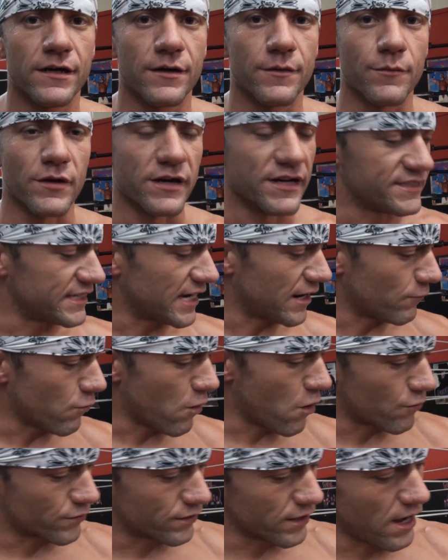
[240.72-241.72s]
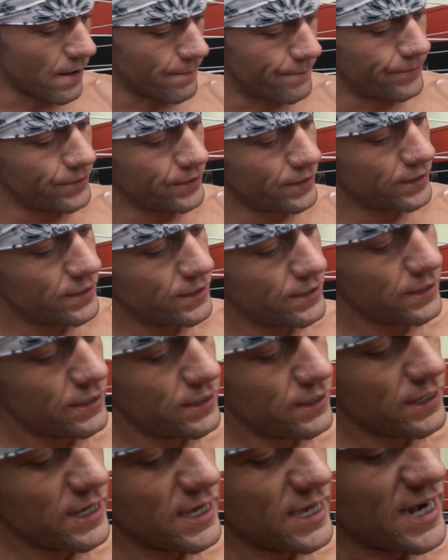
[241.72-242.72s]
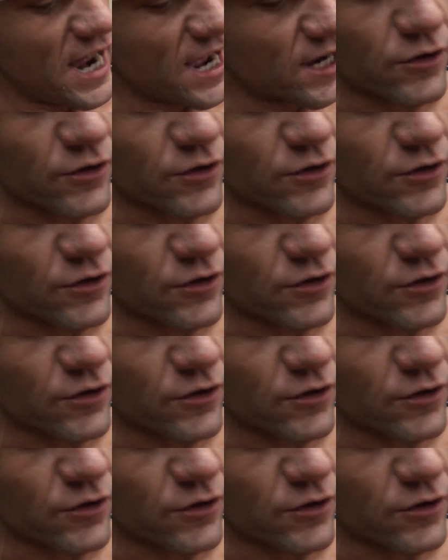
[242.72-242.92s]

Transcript: But as I woke up, and I